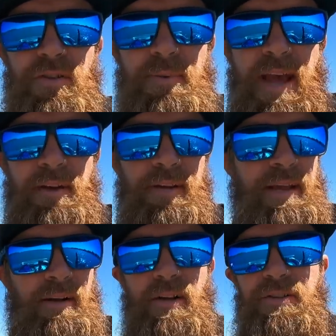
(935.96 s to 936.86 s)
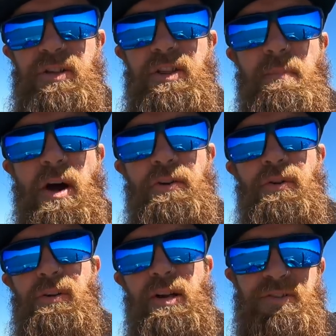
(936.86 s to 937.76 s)
sort of be able to get closer to the
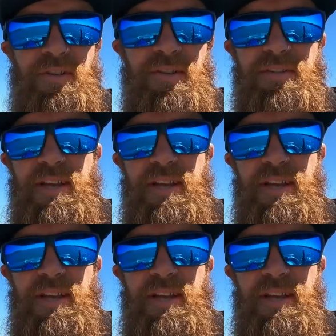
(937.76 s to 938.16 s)
motor or closer to the